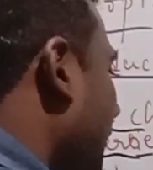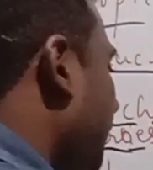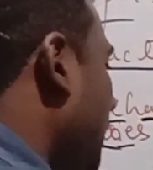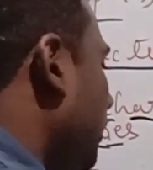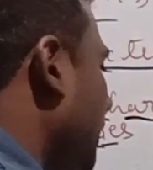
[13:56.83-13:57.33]

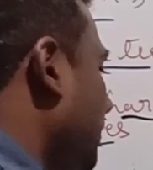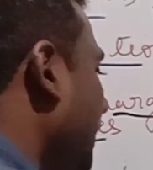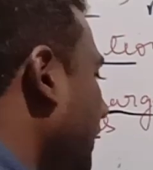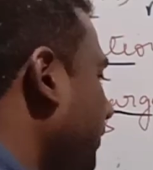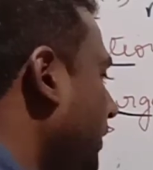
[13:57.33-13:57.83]
W
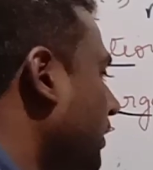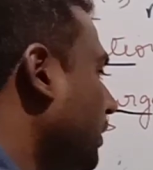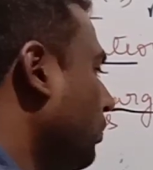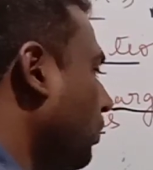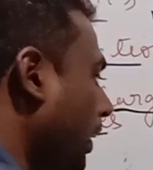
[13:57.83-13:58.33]
stands
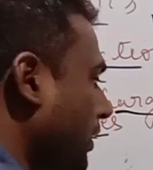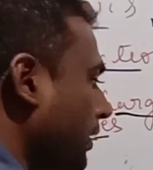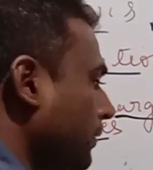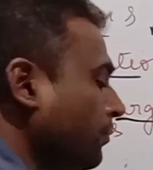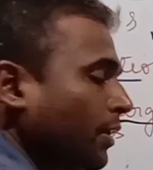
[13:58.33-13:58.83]
for
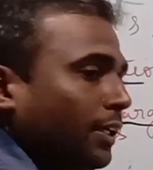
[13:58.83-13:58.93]
water.